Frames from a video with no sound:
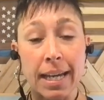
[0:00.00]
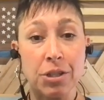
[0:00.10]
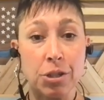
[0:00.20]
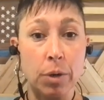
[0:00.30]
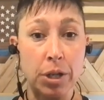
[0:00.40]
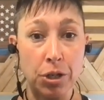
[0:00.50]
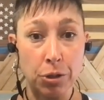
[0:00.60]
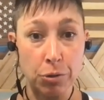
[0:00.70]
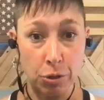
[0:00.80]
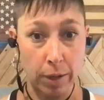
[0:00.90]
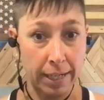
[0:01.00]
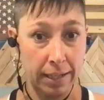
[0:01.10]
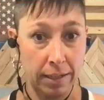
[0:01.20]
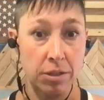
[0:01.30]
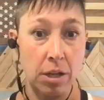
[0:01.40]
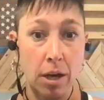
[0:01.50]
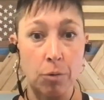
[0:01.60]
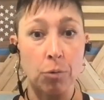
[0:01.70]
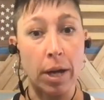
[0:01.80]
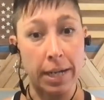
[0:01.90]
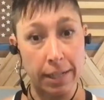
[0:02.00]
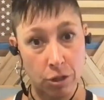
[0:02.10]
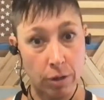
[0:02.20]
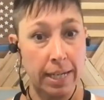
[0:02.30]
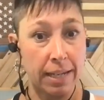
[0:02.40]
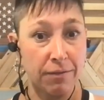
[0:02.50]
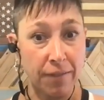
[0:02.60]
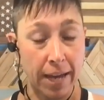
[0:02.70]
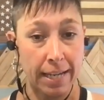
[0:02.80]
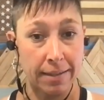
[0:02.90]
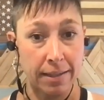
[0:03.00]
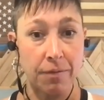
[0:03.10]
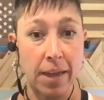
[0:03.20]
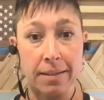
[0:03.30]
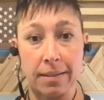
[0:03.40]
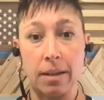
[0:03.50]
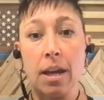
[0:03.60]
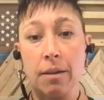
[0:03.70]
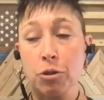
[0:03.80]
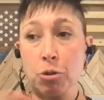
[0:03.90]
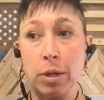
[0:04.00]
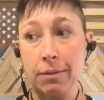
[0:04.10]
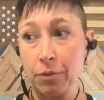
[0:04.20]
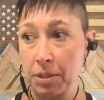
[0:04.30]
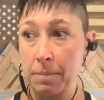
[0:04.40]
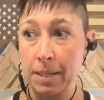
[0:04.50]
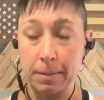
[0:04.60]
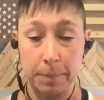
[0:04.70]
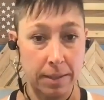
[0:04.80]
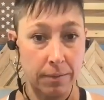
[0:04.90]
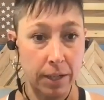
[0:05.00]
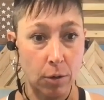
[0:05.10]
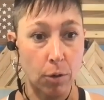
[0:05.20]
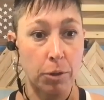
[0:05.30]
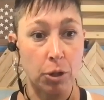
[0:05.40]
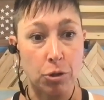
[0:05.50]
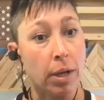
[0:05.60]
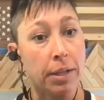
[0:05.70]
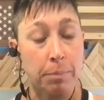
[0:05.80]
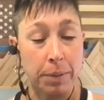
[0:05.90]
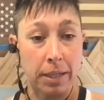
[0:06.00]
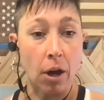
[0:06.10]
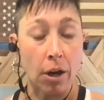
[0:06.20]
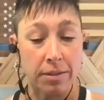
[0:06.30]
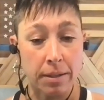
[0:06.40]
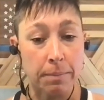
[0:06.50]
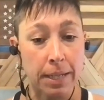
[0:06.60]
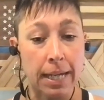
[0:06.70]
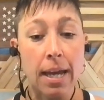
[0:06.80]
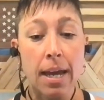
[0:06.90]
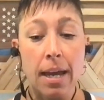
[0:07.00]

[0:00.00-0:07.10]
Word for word: into a new training uh, running training phase if that's it you're training for something specific or you're trying to PR something,